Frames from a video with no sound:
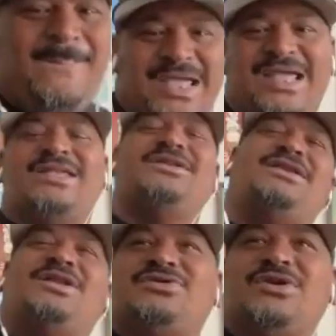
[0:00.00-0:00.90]

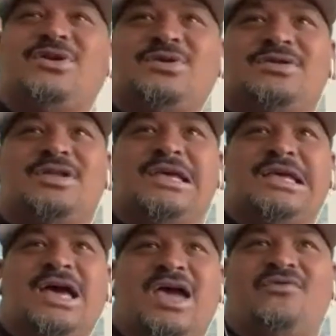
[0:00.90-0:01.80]
And so
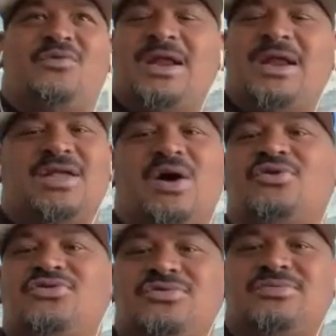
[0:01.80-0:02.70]
everybody
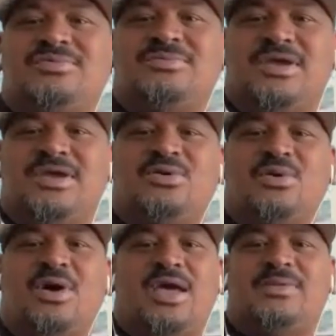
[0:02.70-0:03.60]
knows,
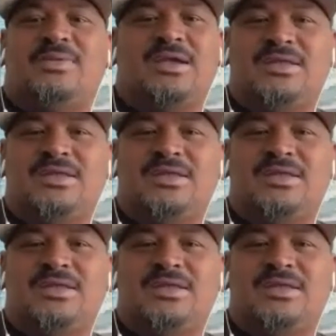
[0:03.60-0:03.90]
who I am.